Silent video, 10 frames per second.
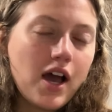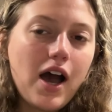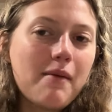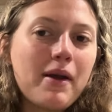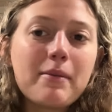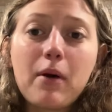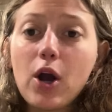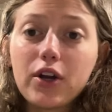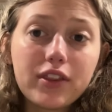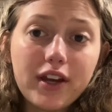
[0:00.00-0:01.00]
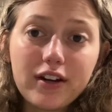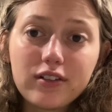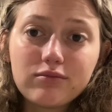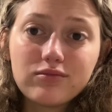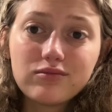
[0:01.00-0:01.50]
I might park there
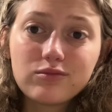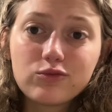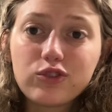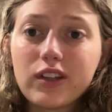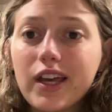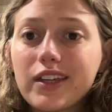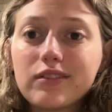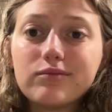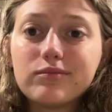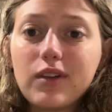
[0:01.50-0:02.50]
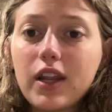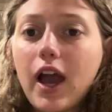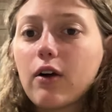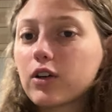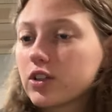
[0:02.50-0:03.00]
for like an
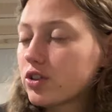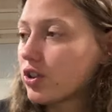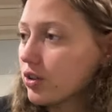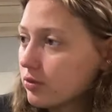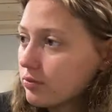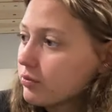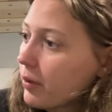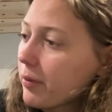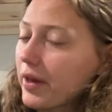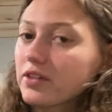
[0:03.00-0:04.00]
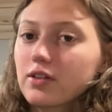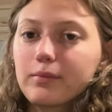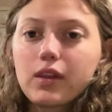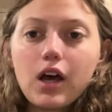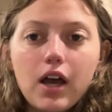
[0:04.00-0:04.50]
hour or two, maybe make
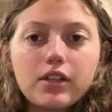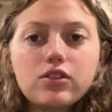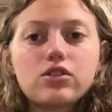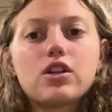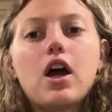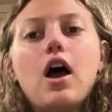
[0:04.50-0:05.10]
some lunch,